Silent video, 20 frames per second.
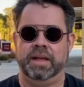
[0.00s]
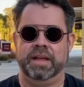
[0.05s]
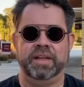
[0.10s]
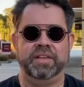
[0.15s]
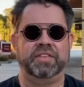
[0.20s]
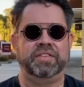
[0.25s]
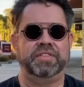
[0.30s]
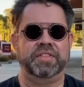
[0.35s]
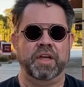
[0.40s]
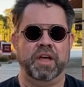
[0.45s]

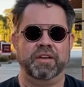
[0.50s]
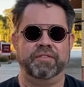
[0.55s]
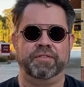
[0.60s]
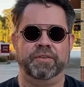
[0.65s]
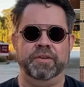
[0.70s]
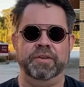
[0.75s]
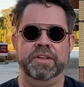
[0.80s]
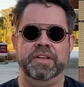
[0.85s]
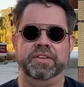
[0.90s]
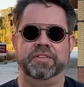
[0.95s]
his
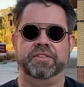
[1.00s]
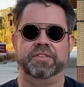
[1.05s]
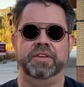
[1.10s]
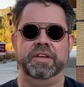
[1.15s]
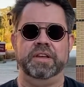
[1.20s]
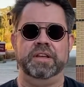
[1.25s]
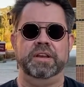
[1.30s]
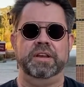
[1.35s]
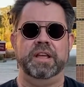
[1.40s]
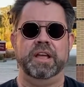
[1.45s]
thoughtfulness
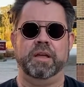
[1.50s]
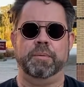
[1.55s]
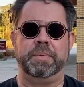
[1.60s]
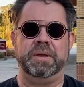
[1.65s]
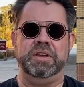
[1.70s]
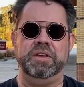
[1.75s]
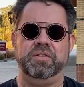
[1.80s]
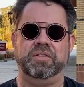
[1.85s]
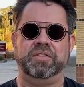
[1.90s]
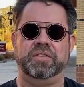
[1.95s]
in
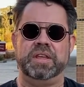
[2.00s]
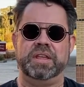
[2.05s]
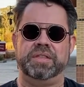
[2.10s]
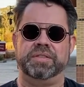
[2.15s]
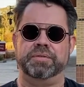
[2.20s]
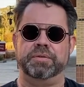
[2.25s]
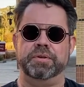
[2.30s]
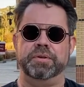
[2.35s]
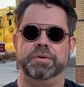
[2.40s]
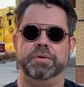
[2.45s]
helping you see
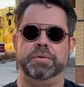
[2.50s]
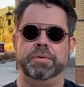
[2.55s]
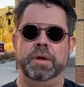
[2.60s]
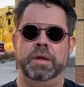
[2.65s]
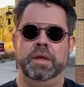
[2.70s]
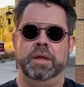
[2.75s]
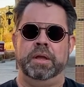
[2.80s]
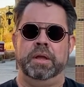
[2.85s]
through